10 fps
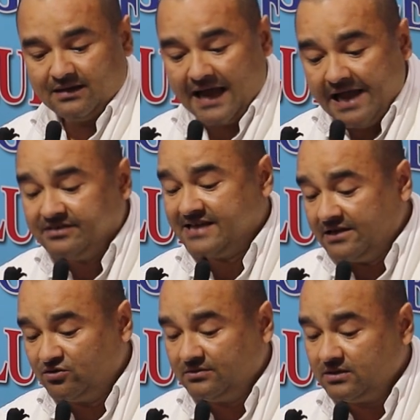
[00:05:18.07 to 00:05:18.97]

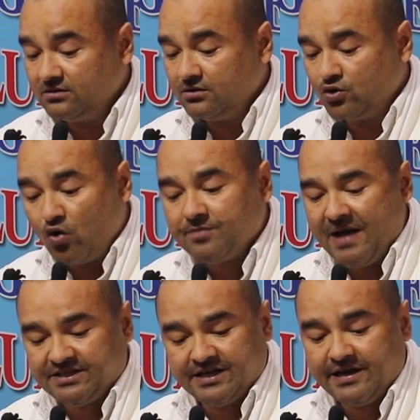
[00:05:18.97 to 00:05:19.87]
and road
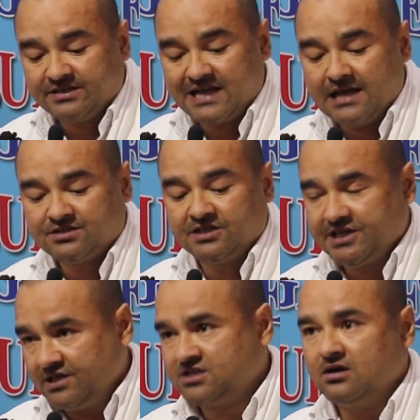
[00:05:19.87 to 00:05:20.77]
maintenance as the
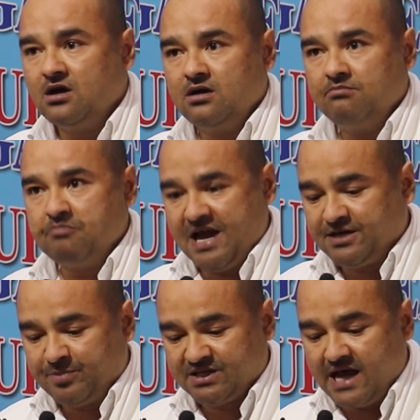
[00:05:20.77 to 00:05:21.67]
DILT's
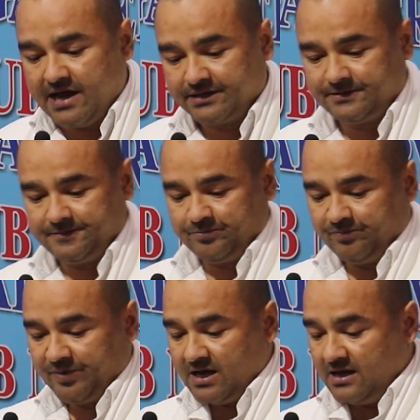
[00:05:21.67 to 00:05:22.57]
main project.
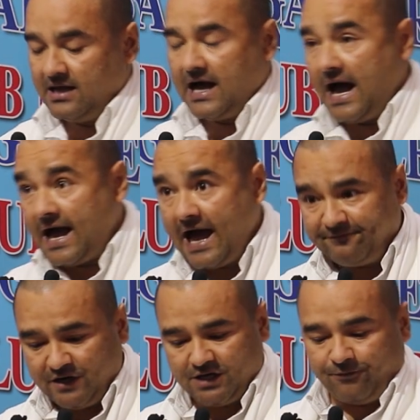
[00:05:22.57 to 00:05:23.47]
I
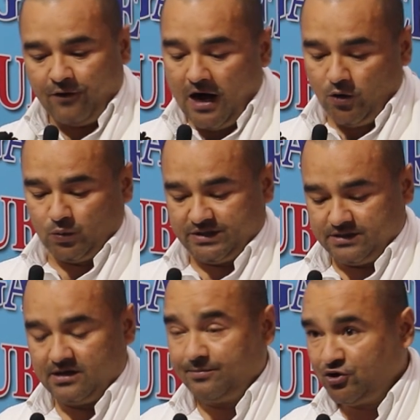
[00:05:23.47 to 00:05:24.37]
have not
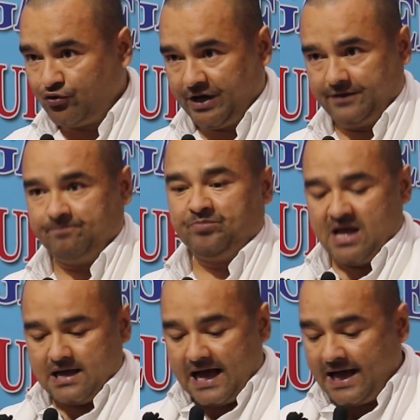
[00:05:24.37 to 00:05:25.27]
found, number three,
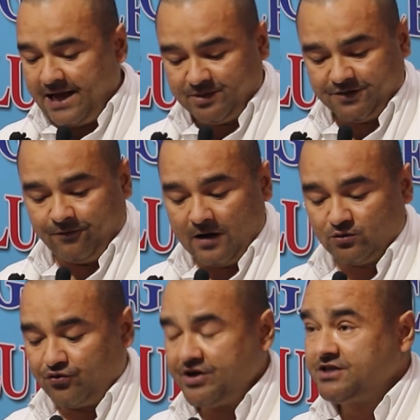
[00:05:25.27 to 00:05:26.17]
I have not
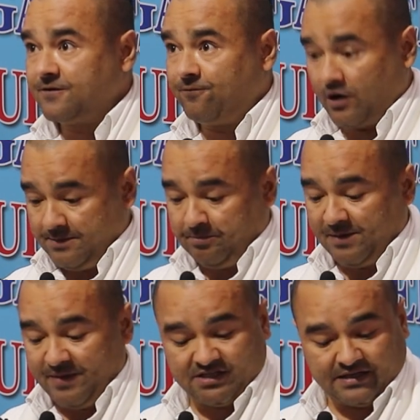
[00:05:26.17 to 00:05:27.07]
found the reason for
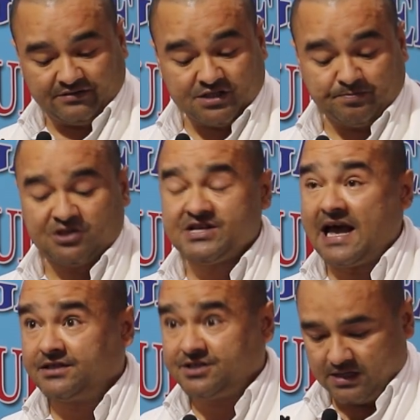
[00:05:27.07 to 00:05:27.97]
implementing this
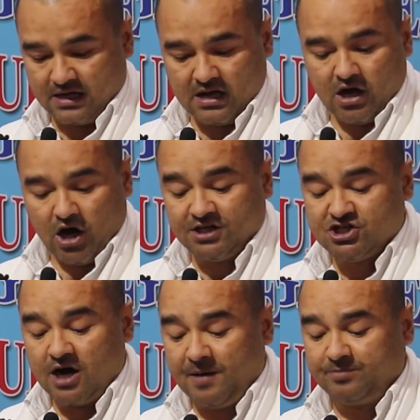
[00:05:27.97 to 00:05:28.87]
project
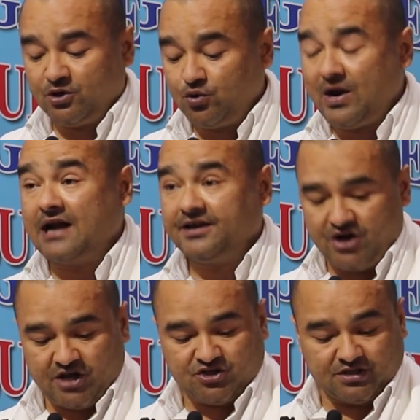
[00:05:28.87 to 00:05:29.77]
on top of the
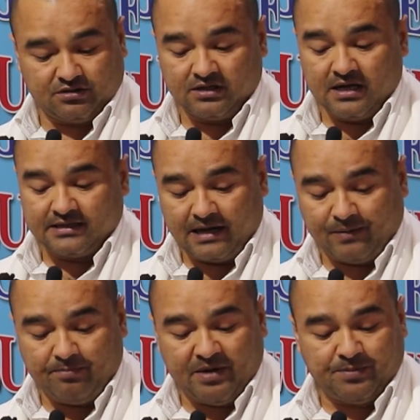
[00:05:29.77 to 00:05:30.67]
United Nations
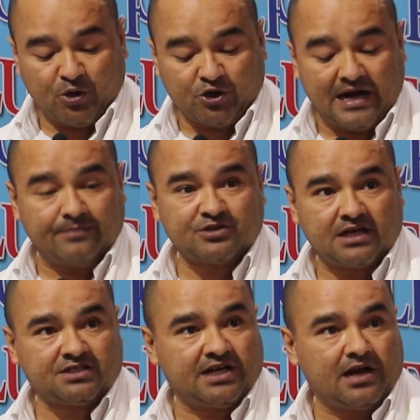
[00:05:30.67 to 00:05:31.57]
Development Program
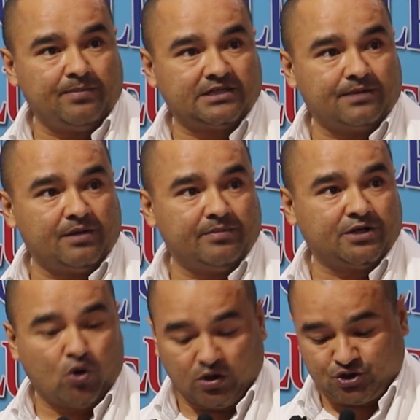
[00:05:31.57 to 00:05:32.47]
Sustainable
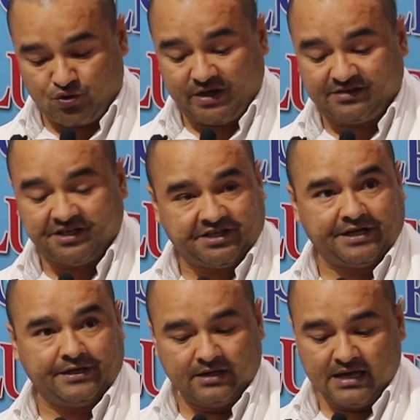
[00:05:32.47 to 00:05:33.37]
Development Goals
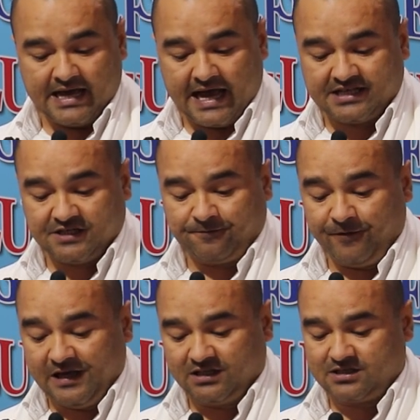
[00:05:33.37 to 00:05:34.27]
2030, as
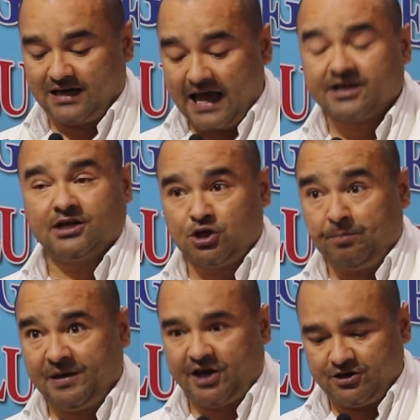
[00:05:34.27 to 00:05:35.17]
it feels like a
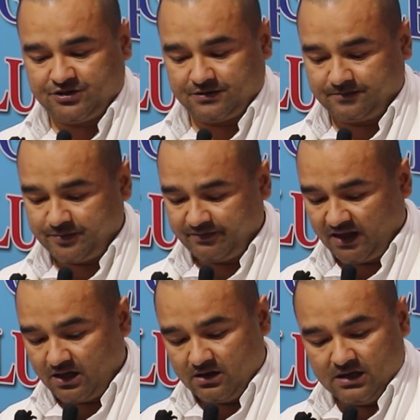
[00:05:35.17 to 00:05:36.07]
duplication.
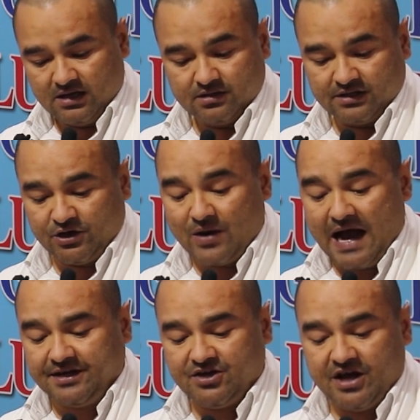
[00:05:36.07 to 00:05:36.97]
The
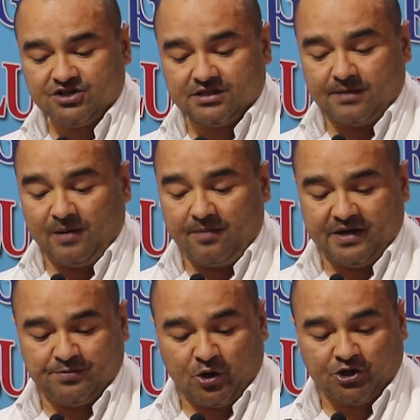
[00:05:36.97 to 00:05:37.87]
United Nations
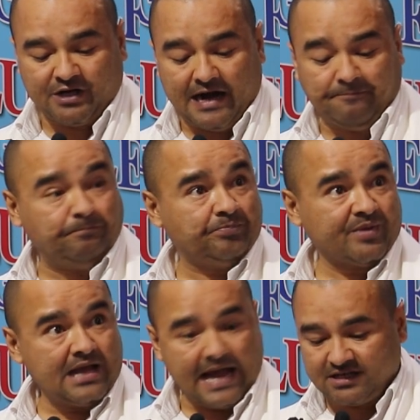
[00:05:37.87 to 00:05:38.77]
Development Program
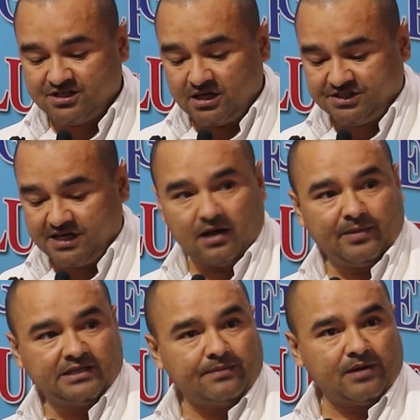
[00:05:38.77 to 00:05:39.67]
and
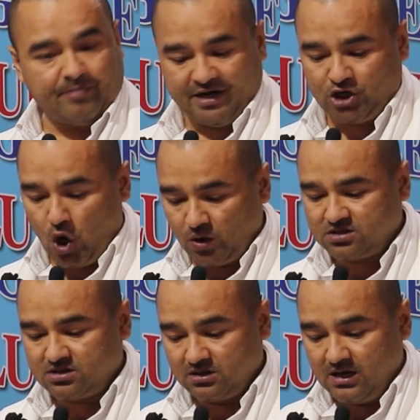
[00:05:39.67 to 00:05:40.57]
Sustainable Development
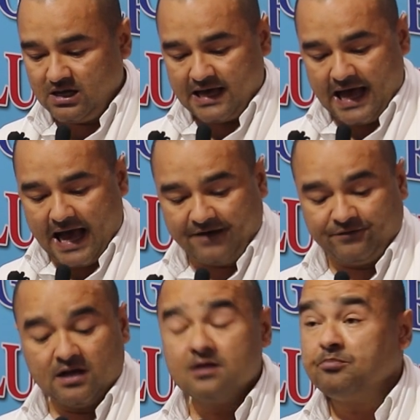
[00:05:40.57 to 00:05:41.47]
Goals
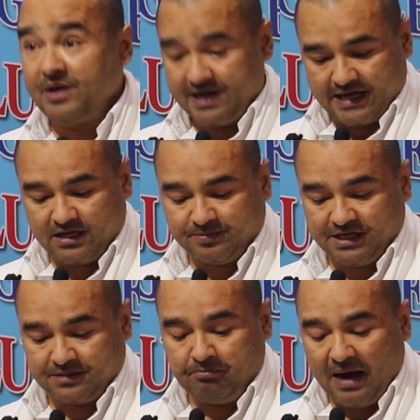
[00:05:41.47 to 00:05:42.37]
have been
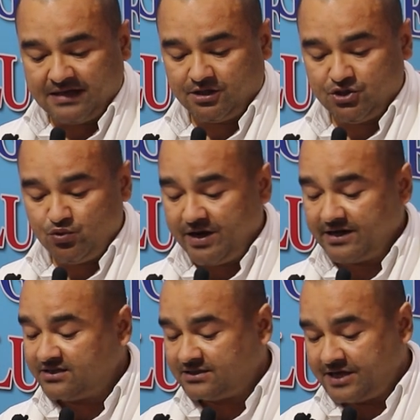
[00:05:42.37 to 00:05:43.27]
adopted by the
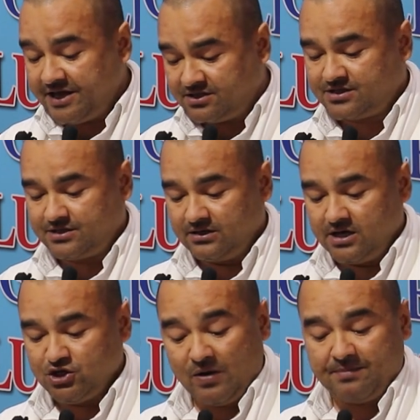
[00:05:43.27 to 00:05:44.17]
UN states,
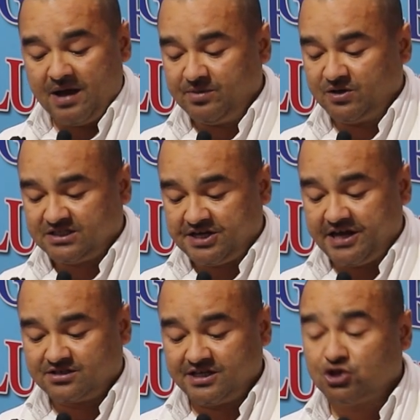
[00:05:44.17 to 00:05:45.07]
UN member
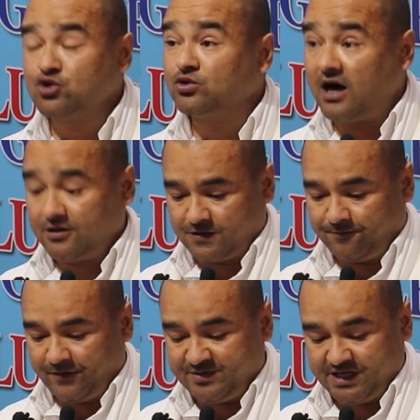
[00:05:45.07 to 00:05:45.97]
states since
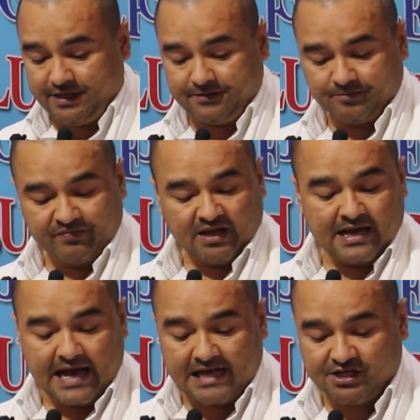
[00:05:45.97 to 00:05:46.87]
2015
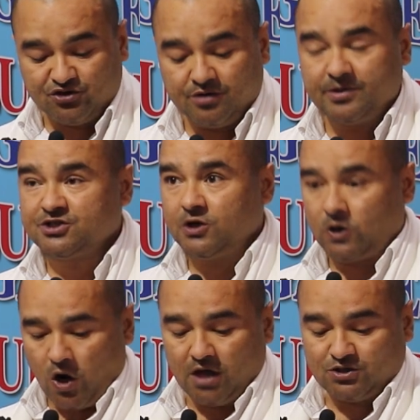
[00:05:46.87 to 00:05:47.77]
as a
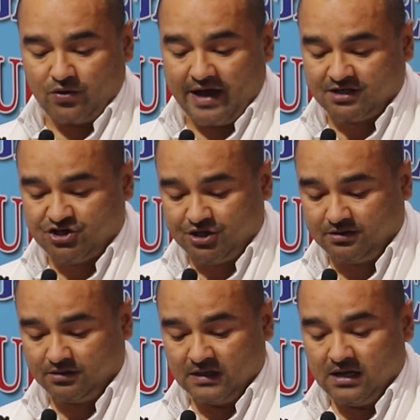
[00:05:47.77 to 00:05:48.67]
universal call to
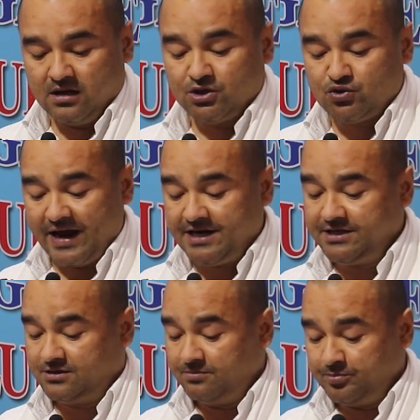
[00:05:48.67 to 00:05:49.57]
action to
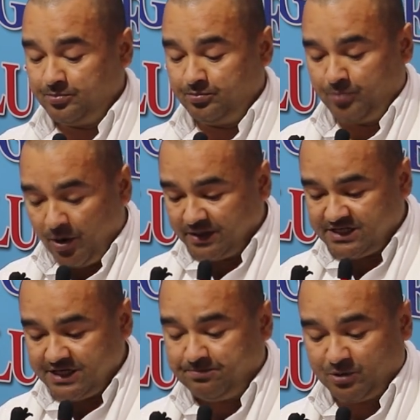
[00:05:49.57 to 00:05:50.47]
end
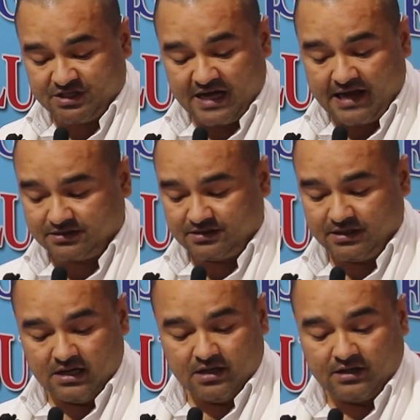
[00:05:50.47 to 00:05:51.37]
poverty,
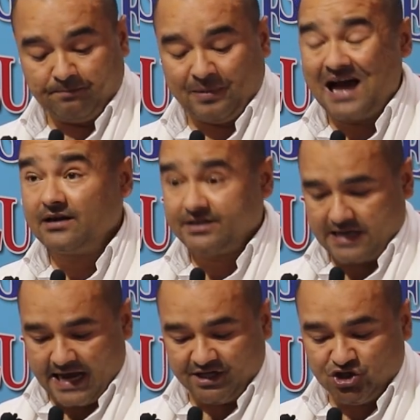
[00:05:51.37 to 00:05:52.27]
protect the
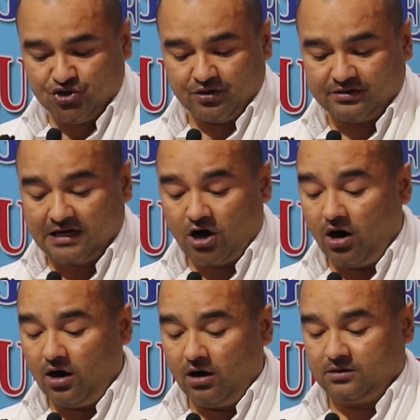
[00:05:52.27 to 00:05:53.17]
planet, and ensure that
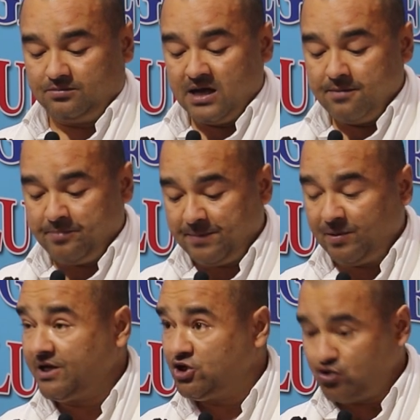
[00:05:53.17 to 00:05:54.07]
all
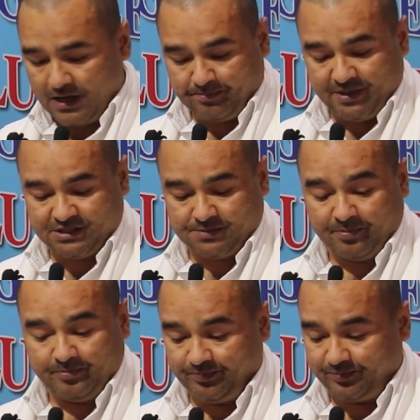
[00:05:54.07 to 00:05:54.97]
people enjoy peace